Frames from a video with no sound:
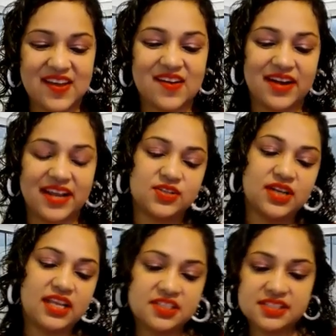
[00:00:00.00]
All right, so
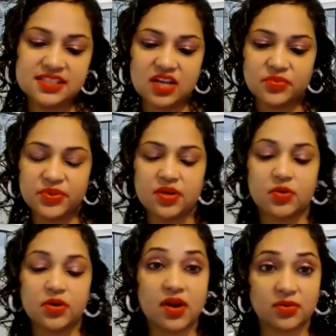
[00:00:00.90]
let's just start with
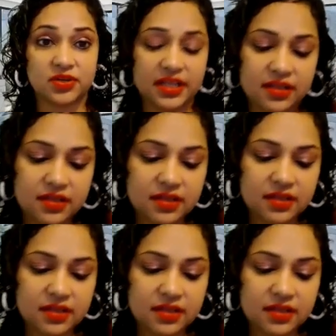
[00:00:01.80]
our grounding.